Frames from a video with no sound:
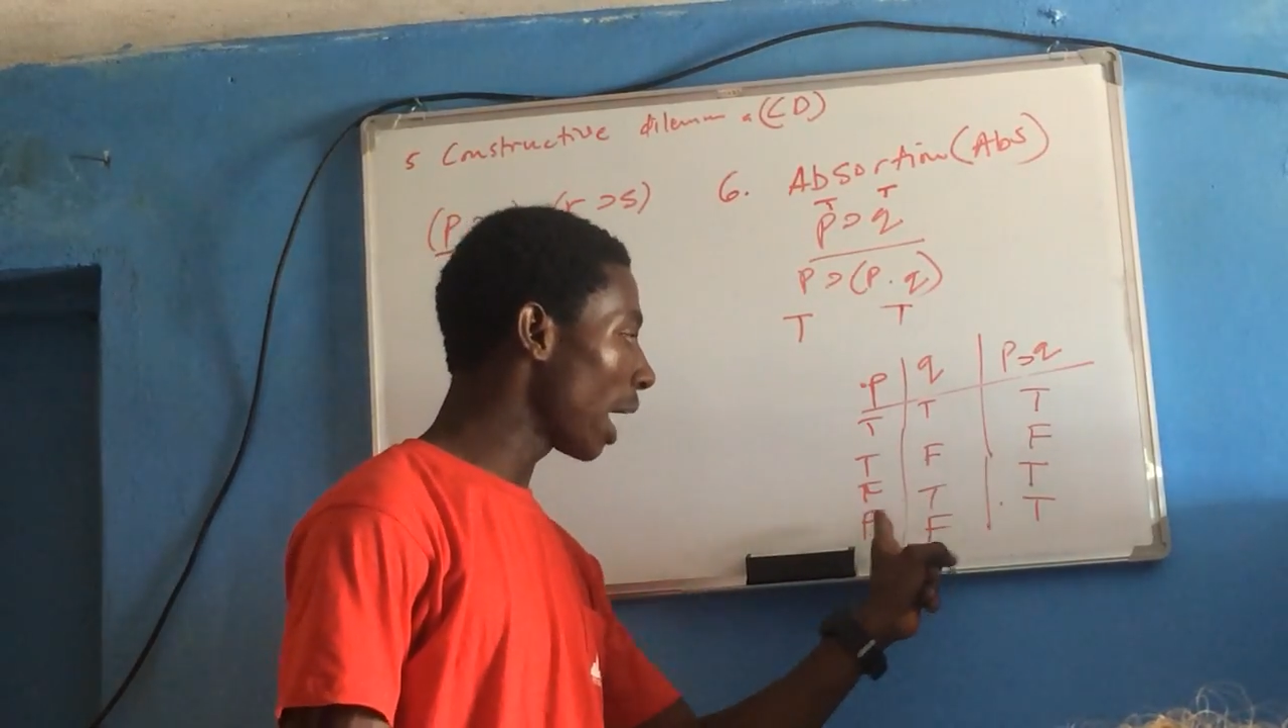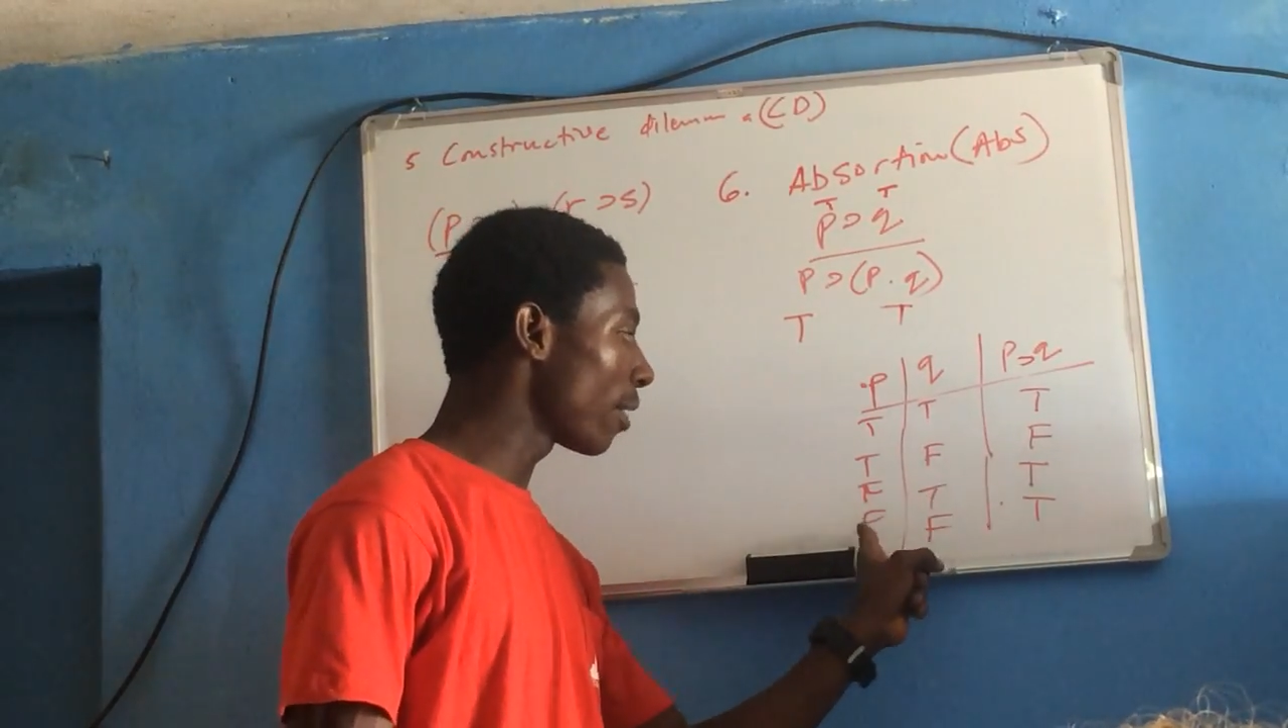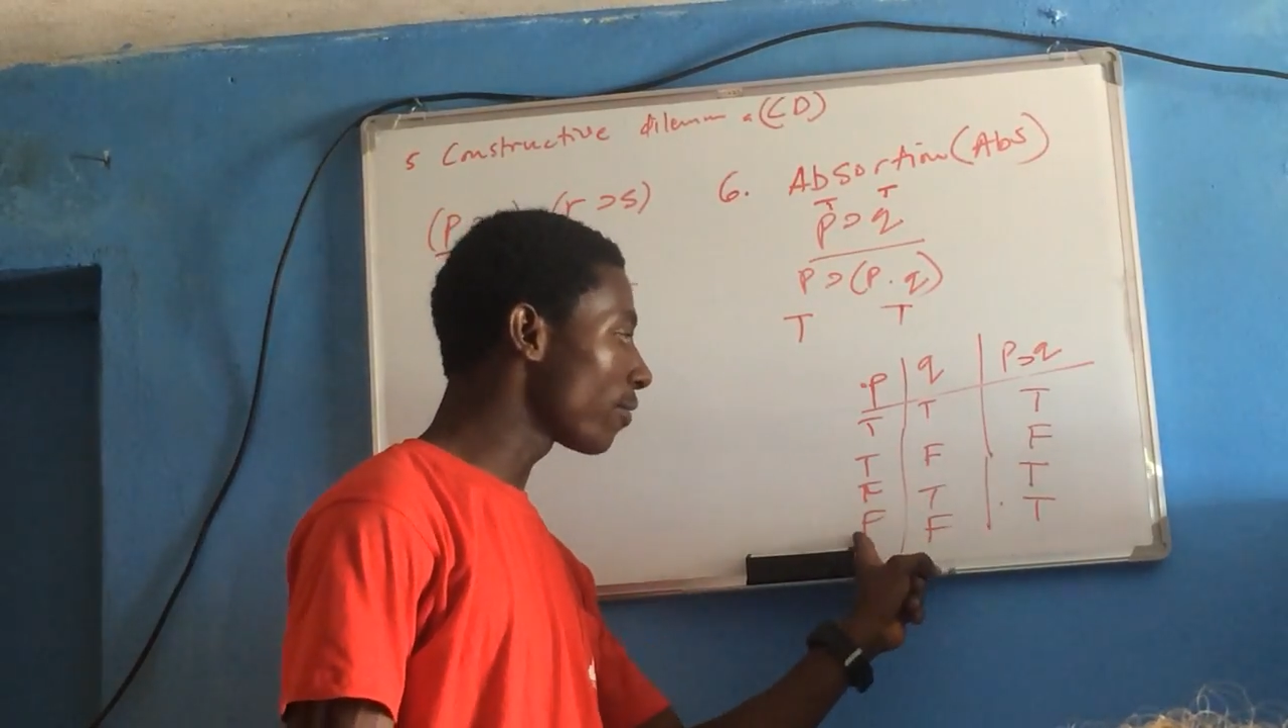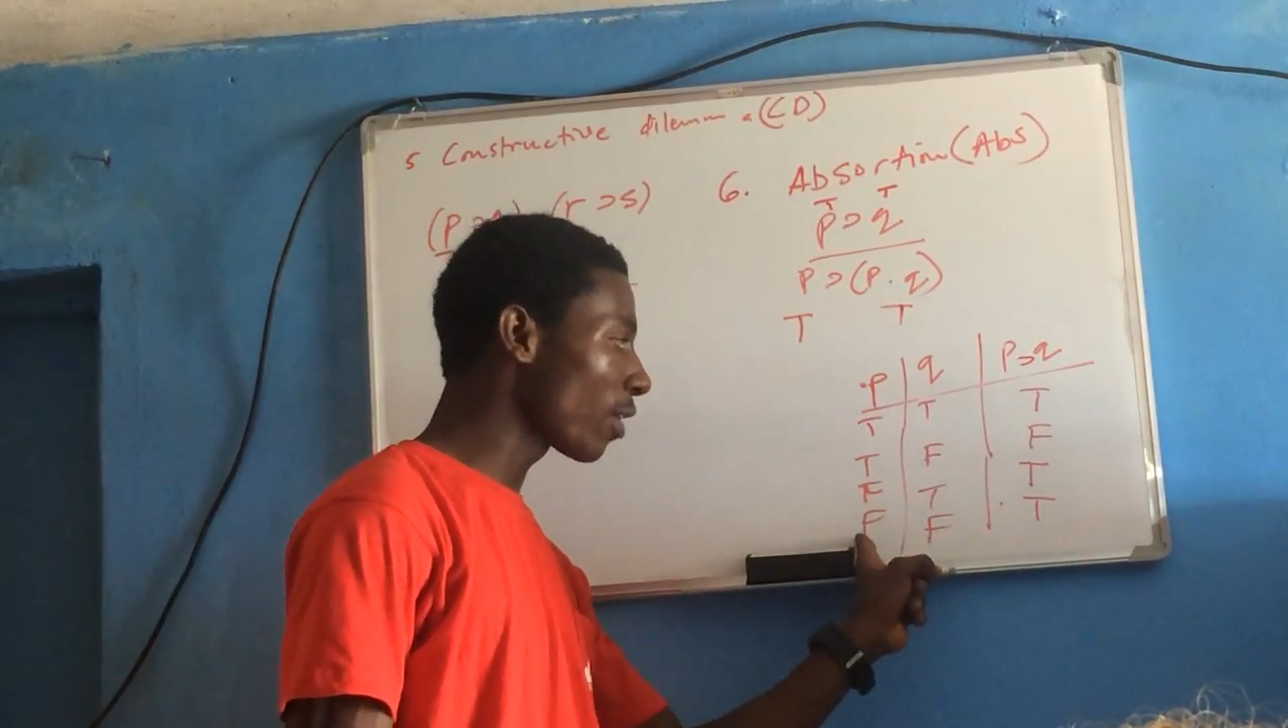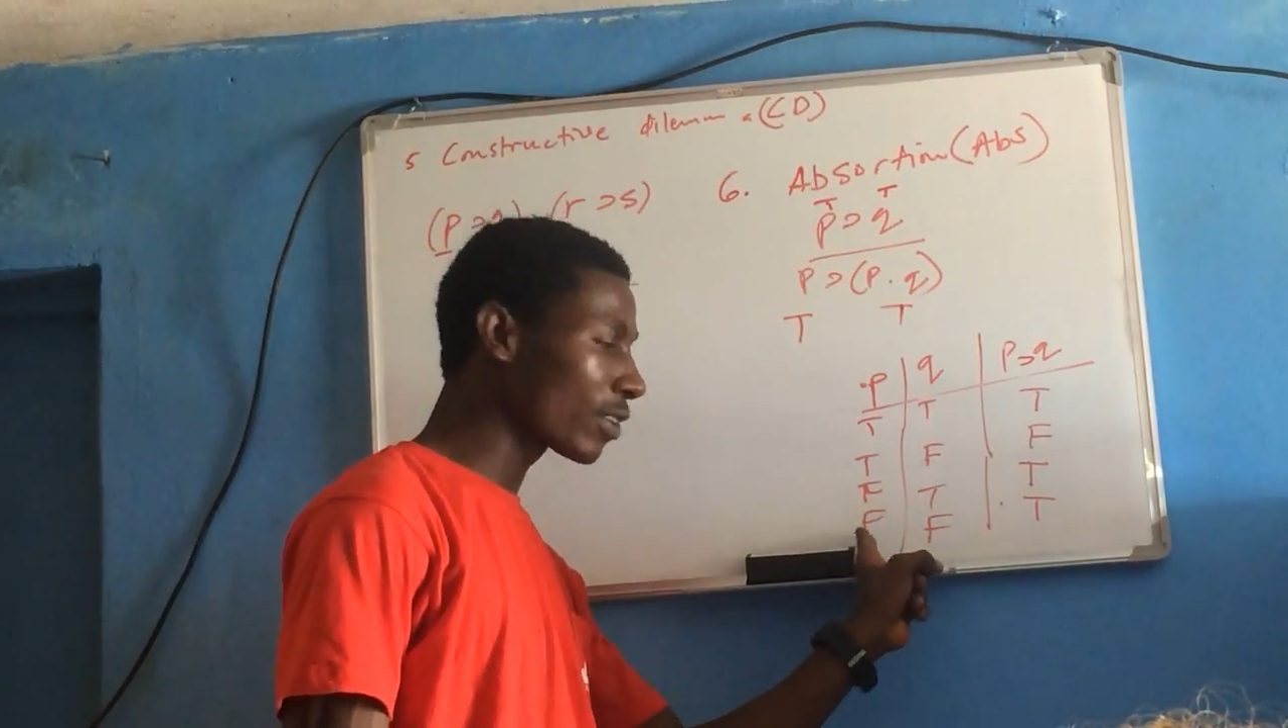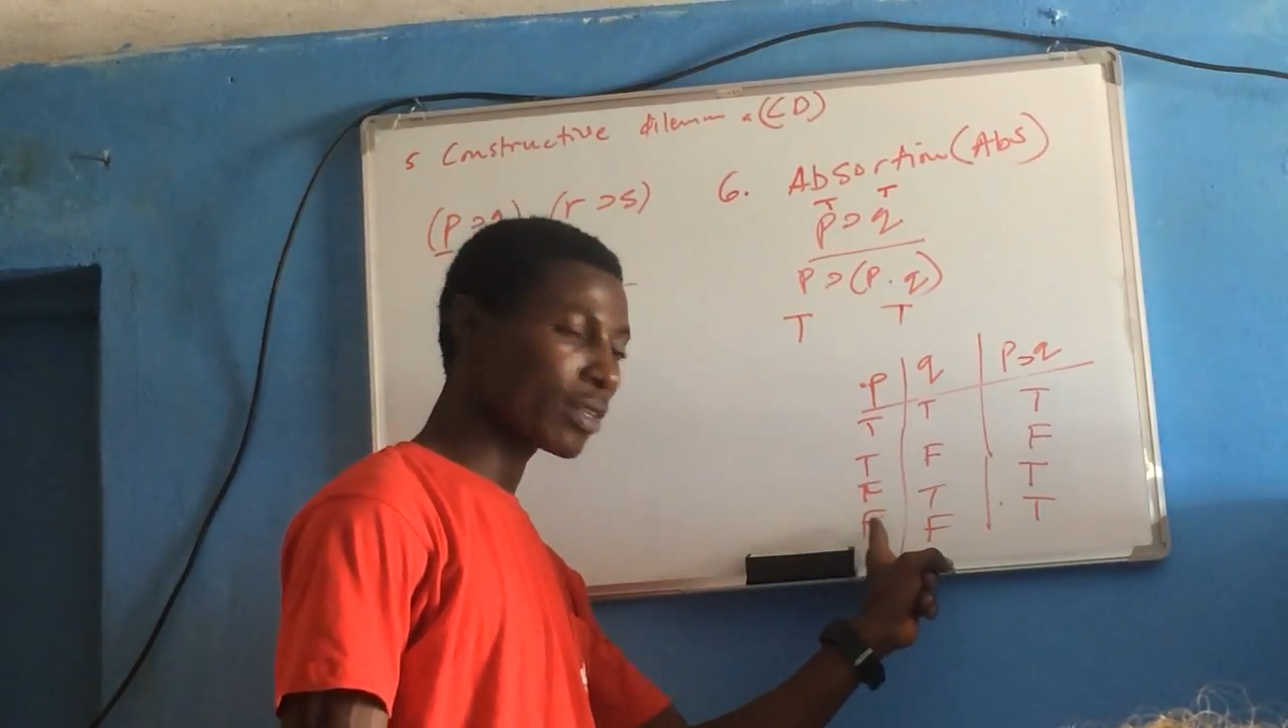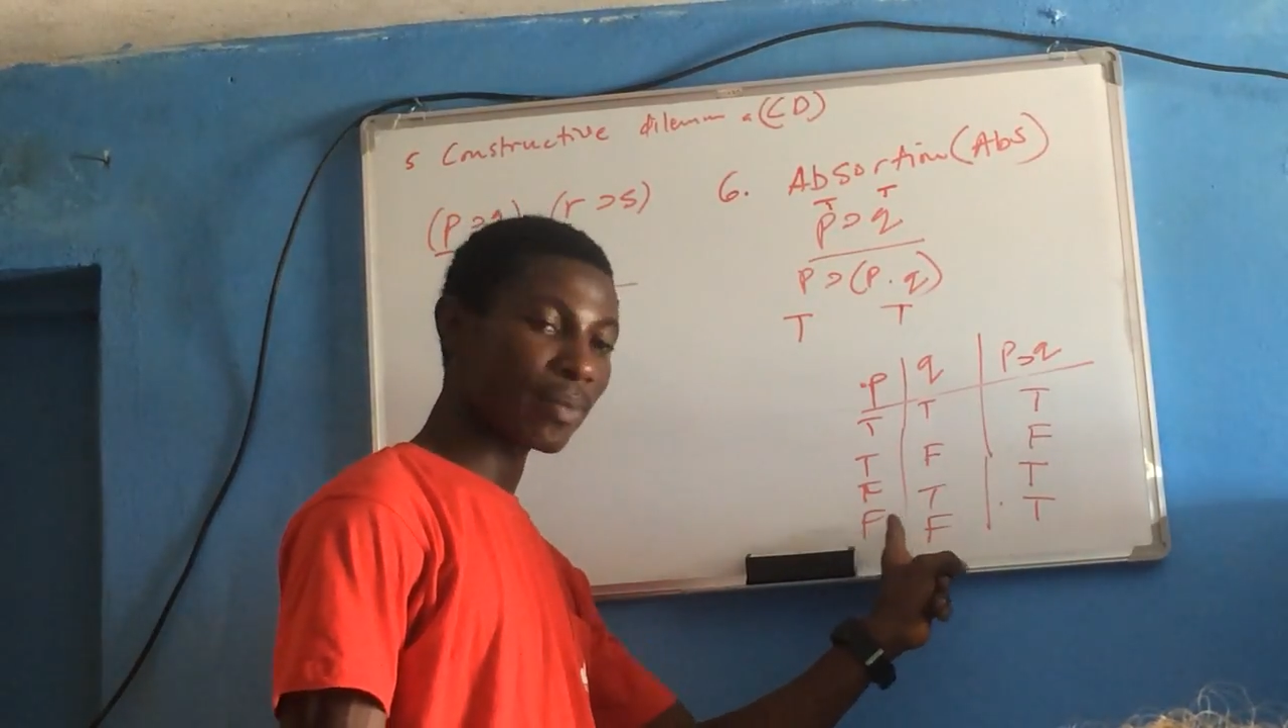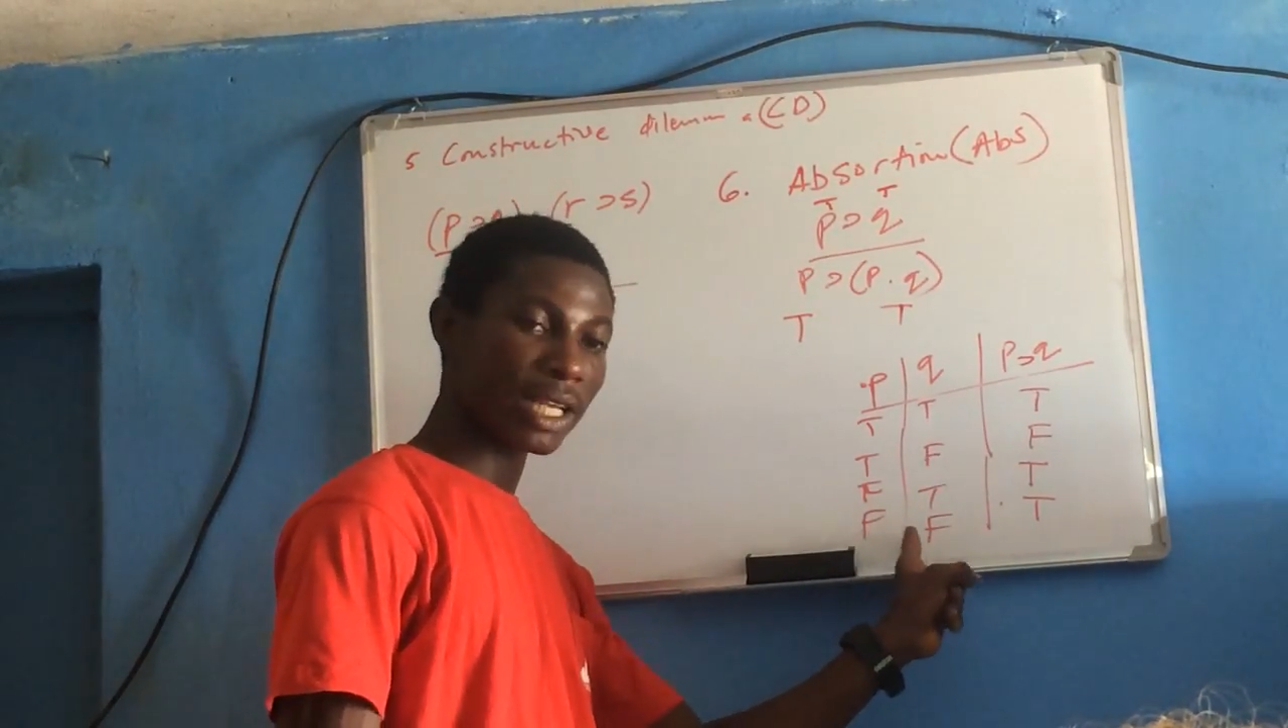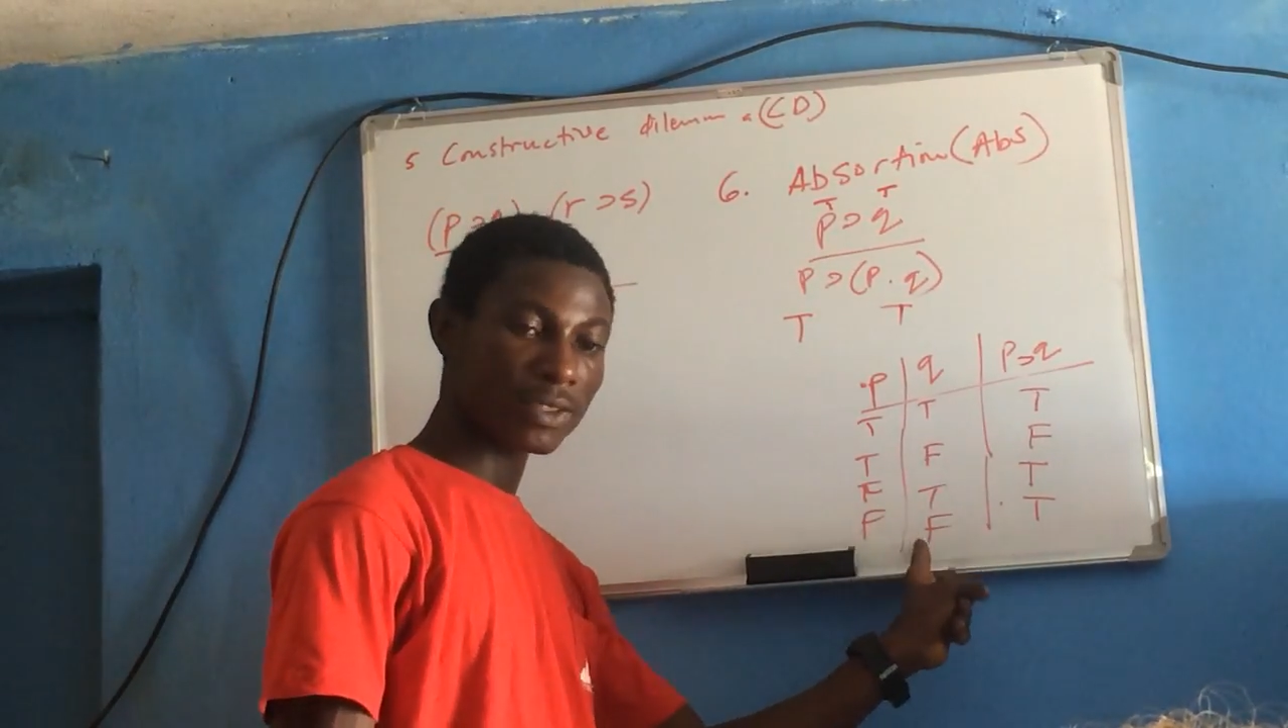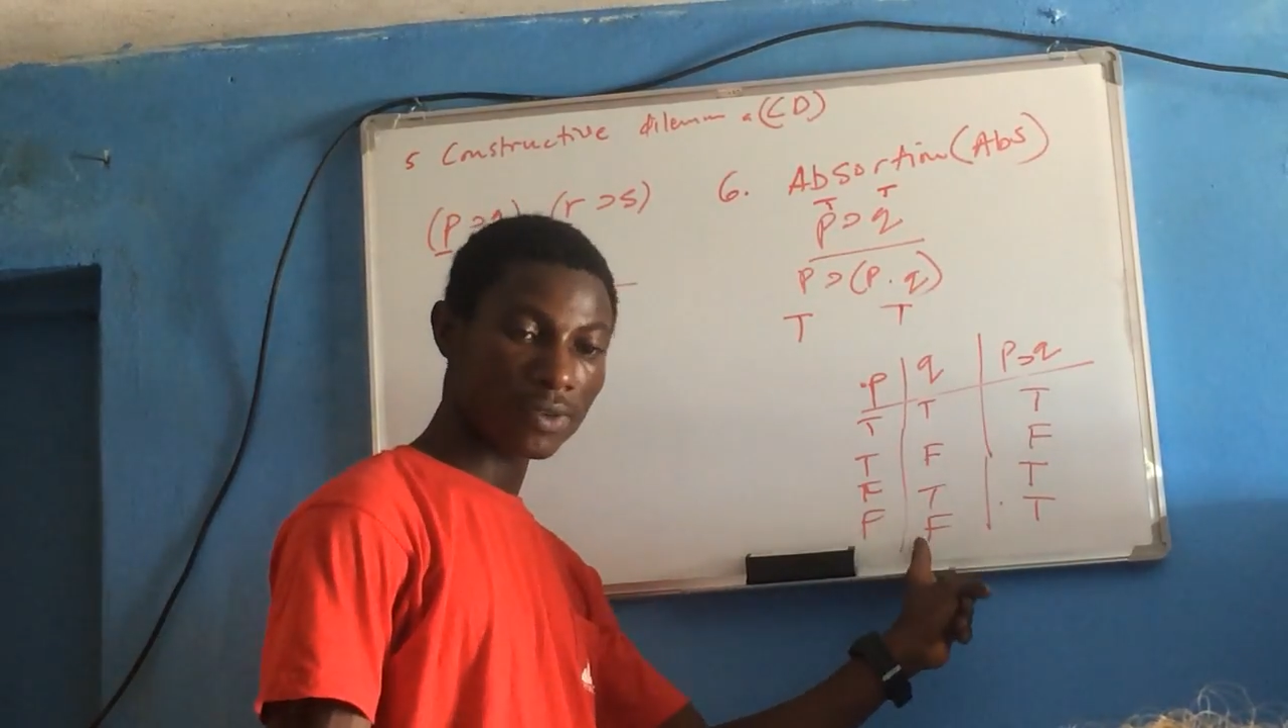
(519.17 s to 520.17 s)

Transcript: and false implies